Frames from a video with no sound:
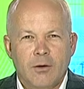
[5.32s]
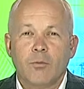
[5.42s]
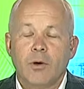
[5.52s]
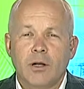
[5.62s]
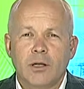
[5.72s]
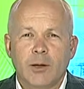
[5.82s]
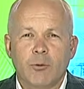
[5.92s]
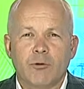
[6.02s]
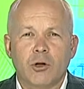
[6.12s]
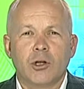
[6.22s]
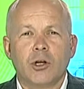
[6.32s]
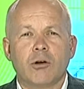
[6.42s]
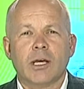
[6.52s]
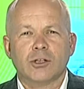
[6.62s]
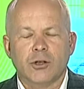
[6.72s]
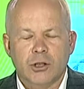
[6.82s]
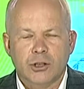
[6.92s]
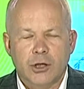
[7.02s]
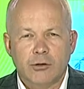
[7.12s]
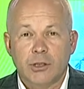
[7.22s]
Well, now we've got a new guest on the
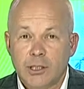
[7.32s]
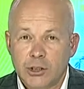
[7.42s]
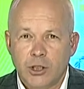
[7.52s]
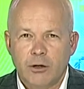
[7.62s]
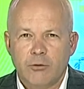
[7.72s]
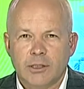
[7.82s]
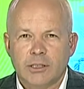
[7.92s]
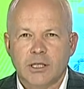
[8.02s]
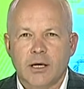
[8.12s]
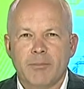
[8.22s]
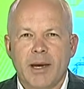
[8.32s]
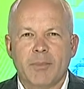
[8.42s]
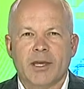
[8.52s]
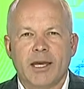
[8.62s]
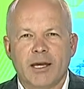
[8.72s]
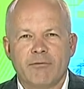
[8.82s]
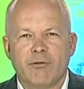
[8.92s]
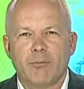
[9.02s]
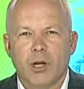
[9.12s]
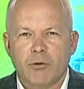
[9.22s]
show to this show. It's uh, Matt McCann
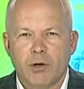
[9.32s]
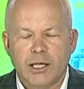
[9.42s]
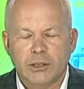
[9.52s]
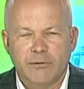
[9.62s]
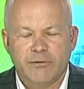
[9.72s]
from Local Agent